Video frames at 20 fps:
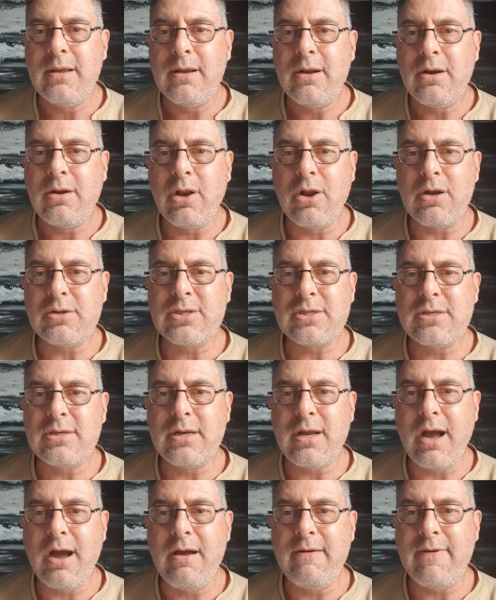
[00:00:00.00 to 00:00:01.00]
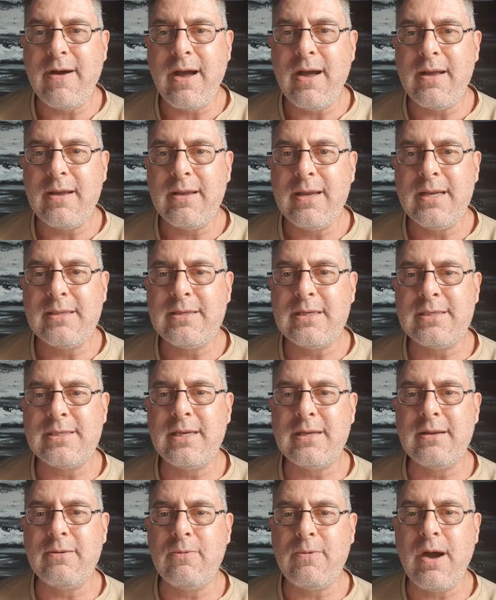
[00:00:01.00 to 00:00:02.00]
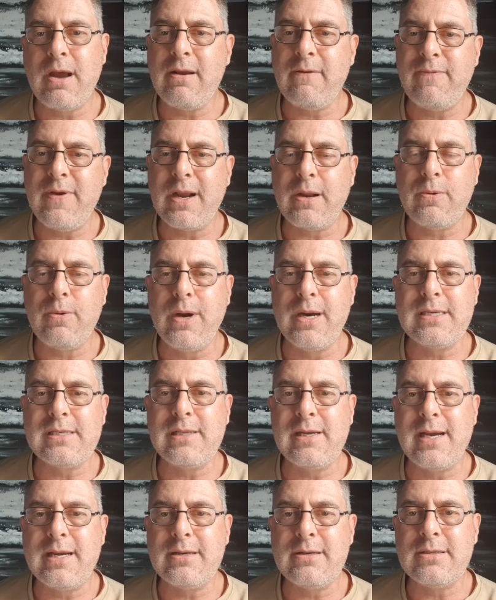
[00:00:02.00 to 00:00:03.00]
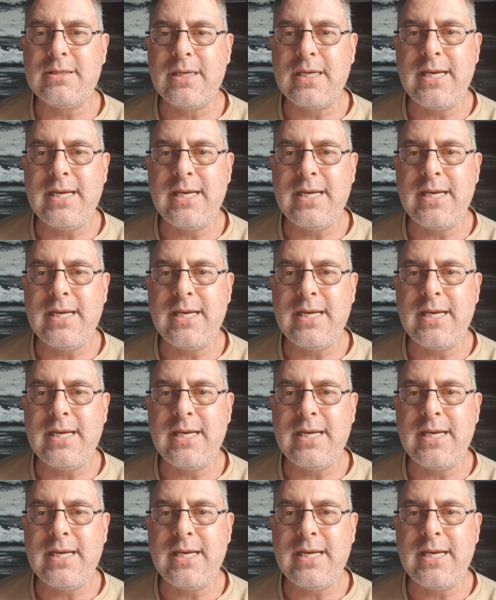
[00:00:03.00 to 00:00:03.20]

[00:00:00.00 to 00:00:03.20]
glossed it over and just said it won't affect Queenslanders.